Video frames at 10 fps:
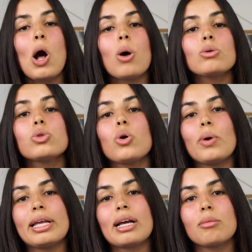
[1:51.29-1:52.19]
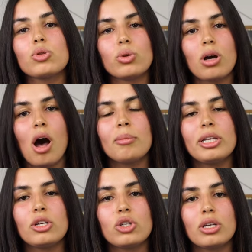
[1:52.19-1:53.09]
Also, when it comes to
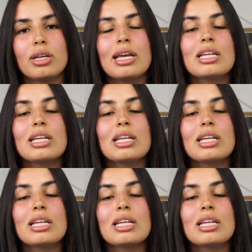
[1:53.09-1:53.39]
accommodation,